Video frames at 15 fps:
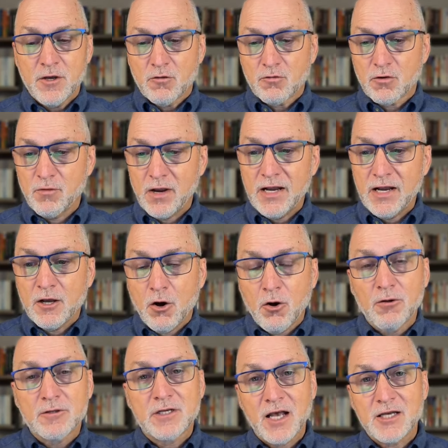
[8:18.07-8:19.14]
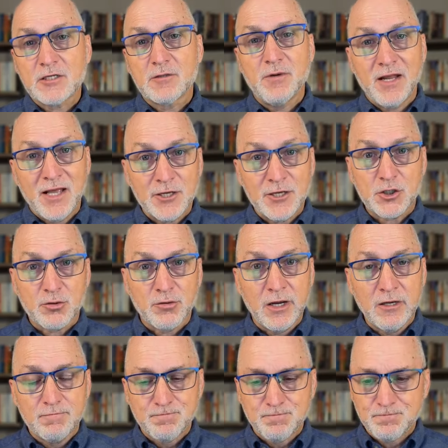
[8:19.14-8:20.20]
We're reading Old Testament history,
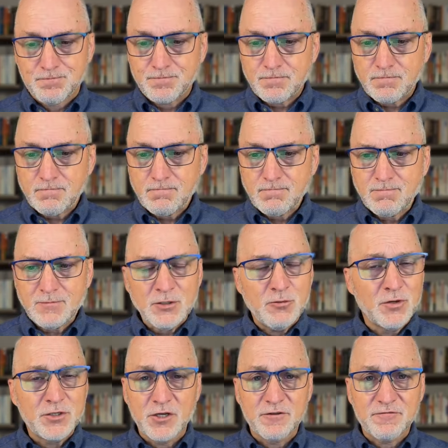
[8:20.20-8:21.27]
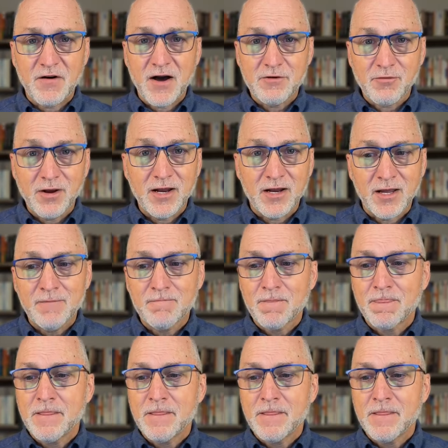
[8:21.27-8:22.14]
which is fun reading.